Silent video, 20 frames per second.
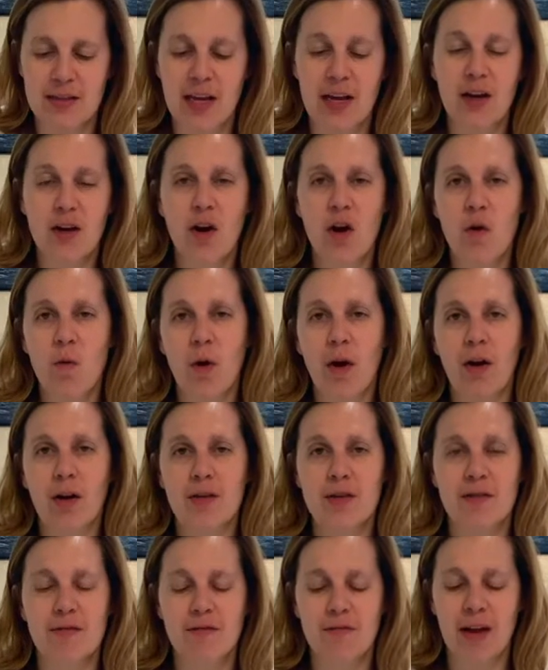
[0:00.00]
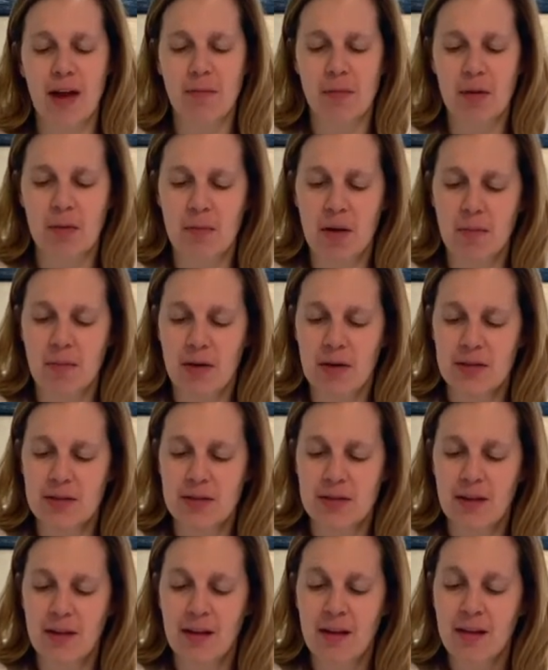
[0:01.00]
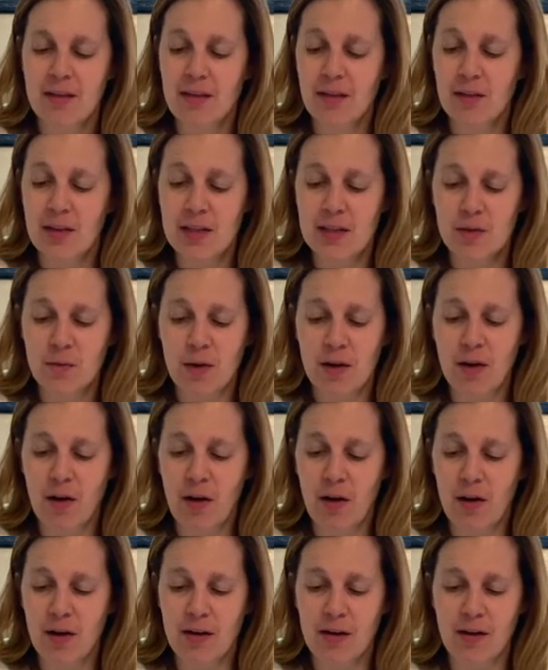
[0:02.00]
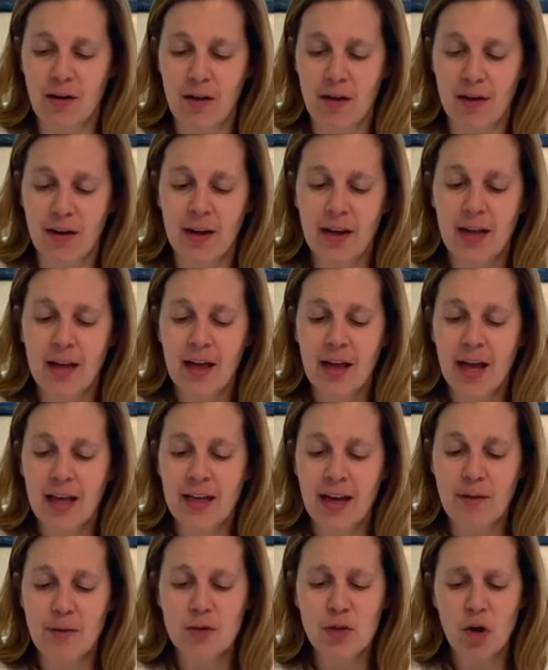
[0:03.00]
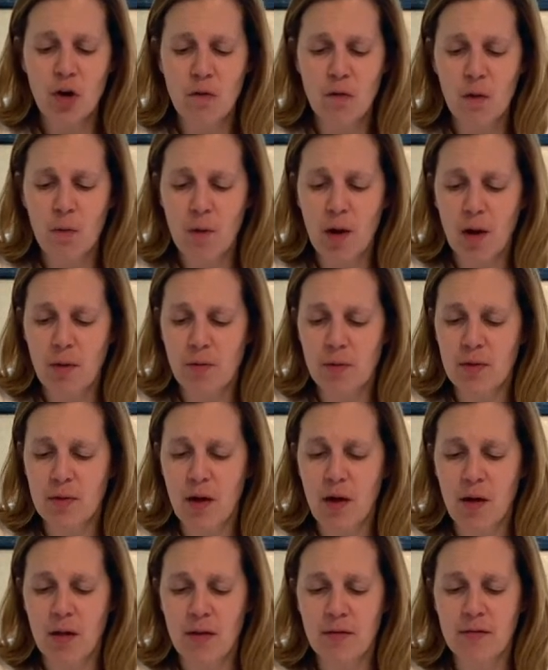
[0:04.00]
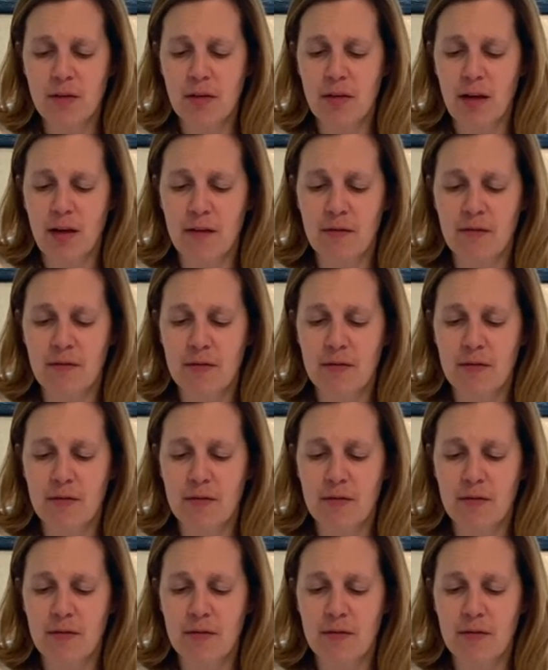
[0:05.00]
and coworkers of family members. The list went on, and I was overwhelmed with all of the love